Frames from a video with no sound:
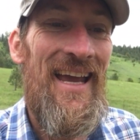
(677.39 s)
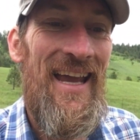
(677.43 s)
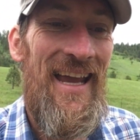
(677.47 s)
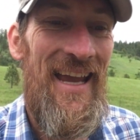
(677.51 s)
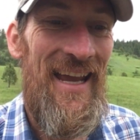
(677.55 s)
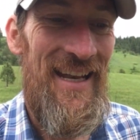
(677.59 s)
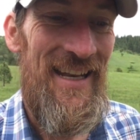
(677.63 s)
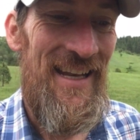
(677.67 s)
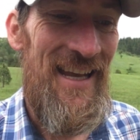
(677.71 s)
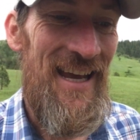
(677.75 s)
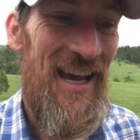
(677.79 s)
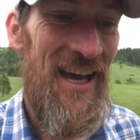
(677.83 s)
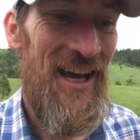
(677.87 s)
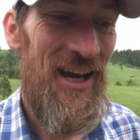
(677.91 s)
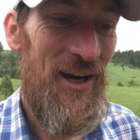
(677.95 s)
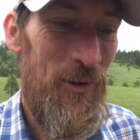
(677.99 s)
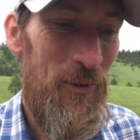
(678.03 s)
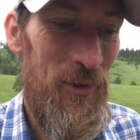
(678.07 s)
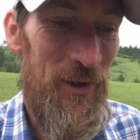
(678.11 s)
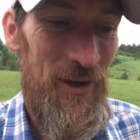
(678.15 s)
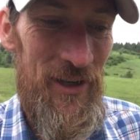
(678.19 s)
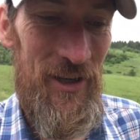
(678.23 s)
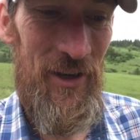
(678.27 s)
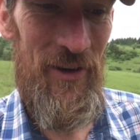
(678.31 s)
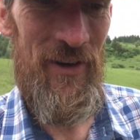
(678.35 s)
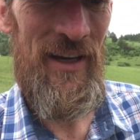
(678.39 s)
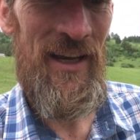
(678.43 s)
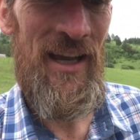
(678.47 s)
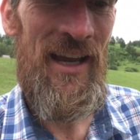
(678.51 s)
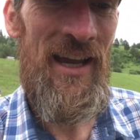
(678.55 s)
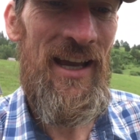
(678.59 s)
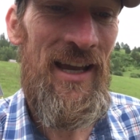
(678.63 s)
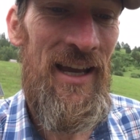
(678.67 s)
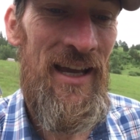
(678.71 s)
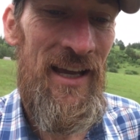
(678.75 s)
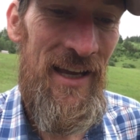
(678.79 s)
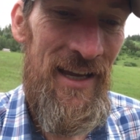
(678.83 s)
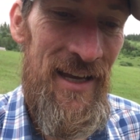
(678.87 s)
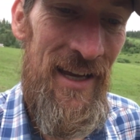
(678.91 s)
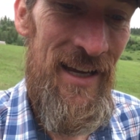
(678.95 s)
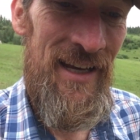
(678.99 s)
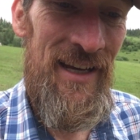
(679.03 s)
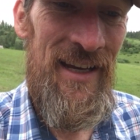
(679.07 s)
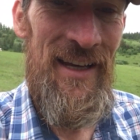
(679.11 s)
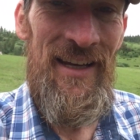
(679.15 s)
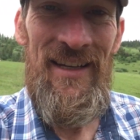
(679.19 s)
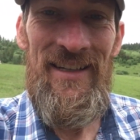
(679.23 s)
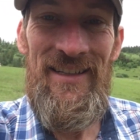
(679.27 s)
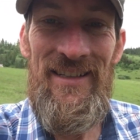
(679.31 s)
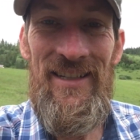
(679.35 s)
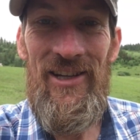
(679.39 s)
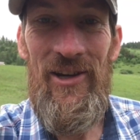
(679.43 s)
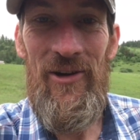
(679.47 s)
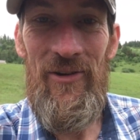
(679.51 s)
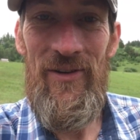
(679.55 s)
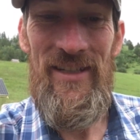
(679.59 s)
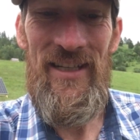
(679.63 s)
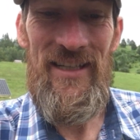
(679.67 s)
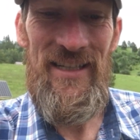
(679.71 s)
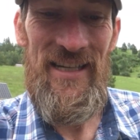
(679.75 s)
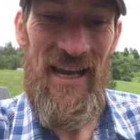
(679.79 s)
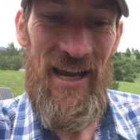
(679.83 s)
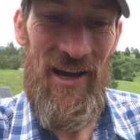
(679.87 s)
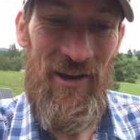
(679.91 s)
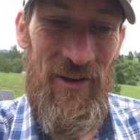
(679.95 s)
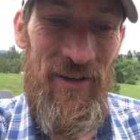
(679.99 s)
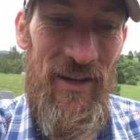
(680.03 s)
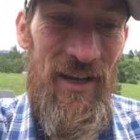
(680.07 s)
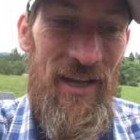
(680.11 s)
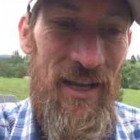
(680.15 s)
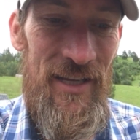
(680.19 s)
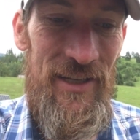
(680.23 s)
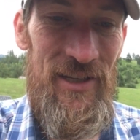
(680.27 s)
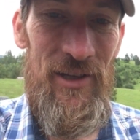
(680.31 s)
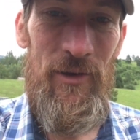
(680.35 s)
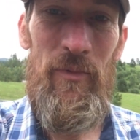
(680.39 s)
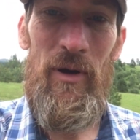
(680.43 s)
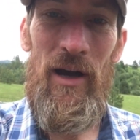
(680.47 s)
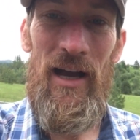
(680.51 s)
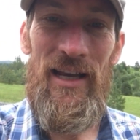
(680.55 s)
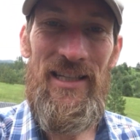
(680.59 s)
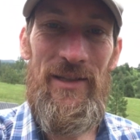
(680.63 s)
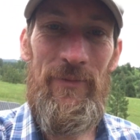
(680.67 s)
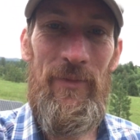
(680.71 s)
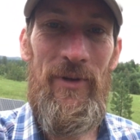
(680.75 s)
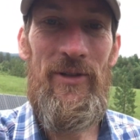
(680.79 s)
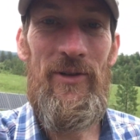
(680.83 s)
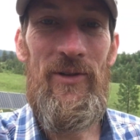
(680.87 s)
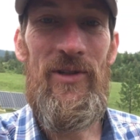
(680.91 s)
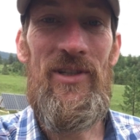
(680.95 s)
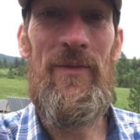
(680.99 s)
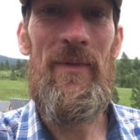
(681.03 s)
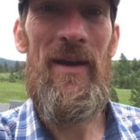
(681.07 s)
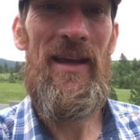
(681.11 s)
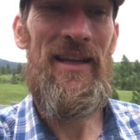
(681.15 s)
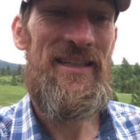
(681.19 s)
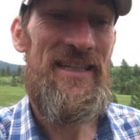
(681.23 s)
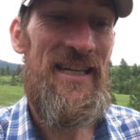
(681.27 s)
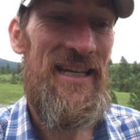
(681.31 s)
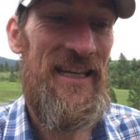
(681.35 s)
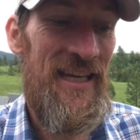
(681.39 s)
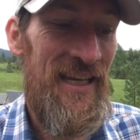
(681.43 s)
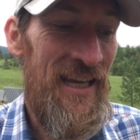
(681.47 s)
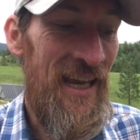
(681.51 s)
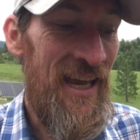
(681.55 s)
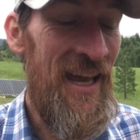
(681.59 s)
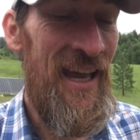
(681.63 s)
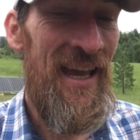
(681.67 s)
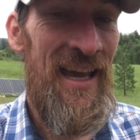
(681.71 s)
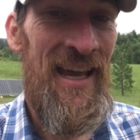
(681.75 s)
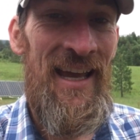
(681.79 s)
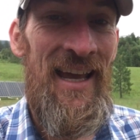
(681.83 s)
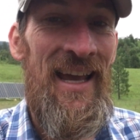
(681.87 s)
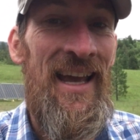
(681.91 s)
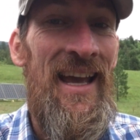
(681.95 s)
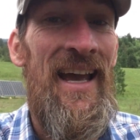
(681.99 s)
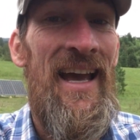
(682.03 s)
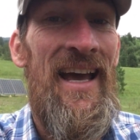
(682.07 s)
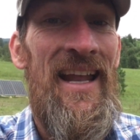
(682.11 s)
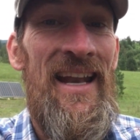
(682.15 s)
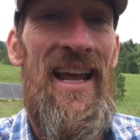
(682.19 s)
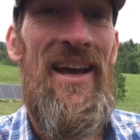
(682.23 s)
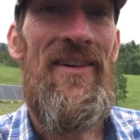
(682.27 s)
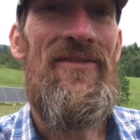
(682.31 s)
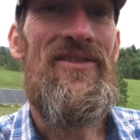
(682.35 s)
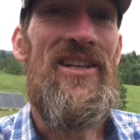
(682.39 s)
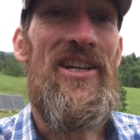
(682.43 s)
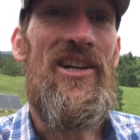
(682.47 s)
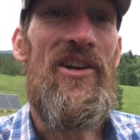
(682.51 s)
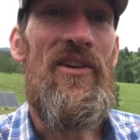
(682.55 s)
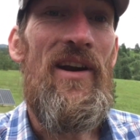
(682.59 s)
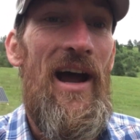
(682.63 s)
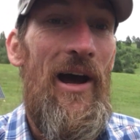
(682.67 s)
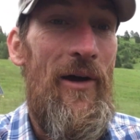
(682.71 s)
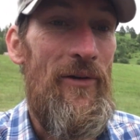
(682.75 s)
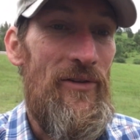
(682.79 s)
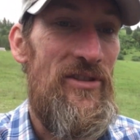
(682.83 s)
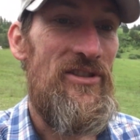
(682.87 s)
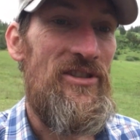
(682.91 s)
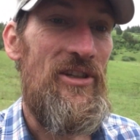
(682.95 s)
And we're going to go into town to possibly do some antiquing and have dinner out.